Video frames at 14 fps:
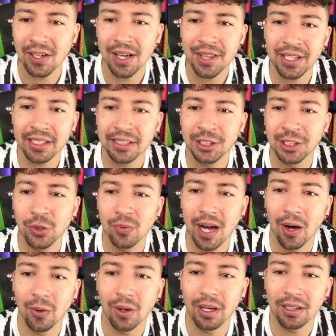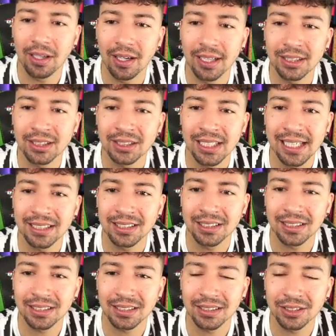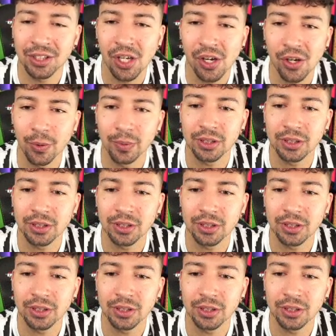I think Chilwell assist 2,